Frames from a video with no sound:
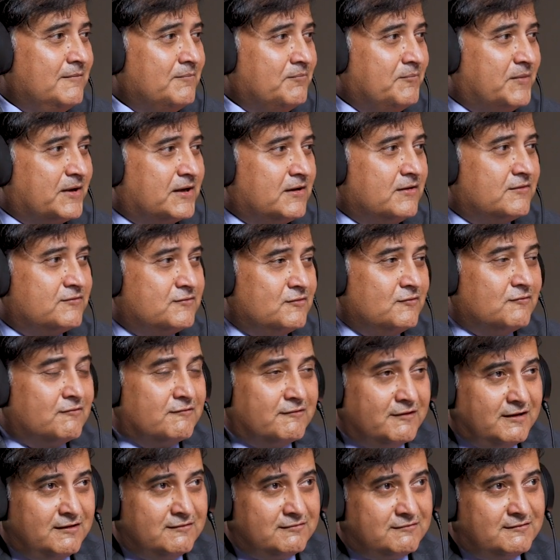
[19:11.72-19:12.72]
Because to
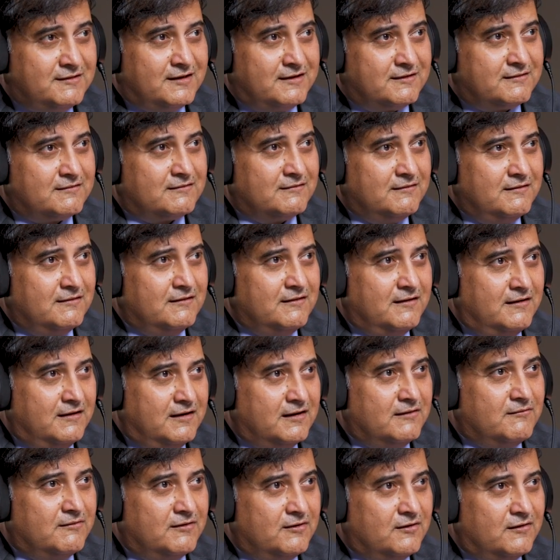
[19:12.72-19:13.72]
reach that
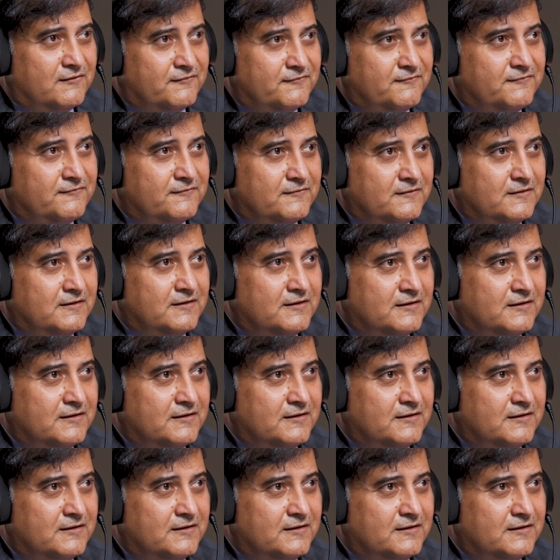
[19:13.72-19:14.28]
level of,